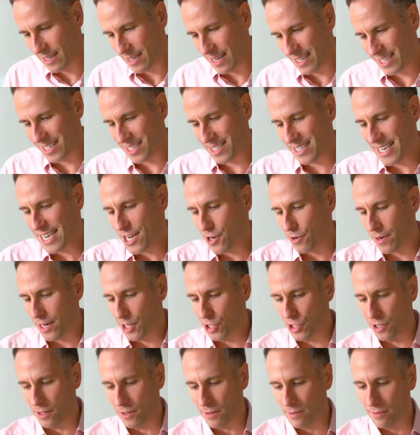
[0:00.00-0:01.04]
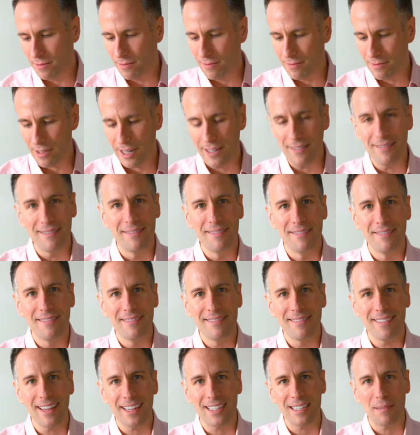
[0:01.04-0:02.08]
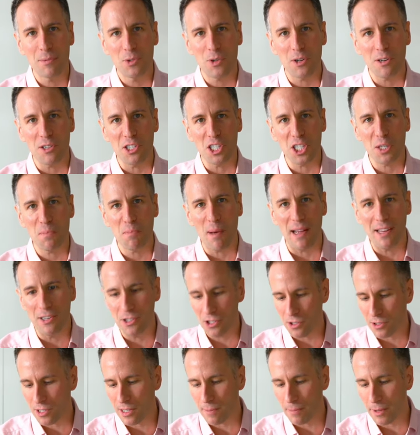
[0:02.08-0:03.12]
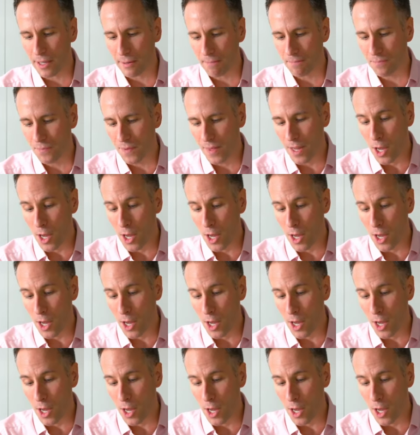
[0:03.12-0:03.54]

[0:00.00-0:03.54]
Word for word: a sea creature, right? Like some sort of sponge or something.